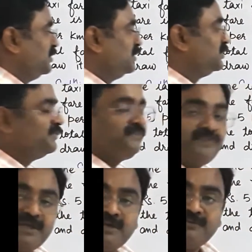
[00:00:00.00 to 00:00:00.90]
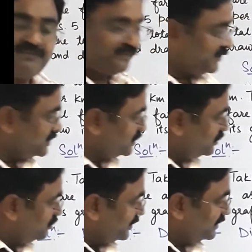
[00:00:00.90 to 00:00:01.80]
the fare of first
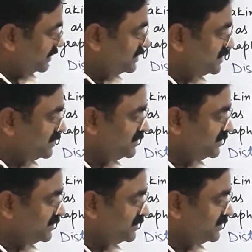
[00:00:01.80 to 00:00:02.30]
kilometer is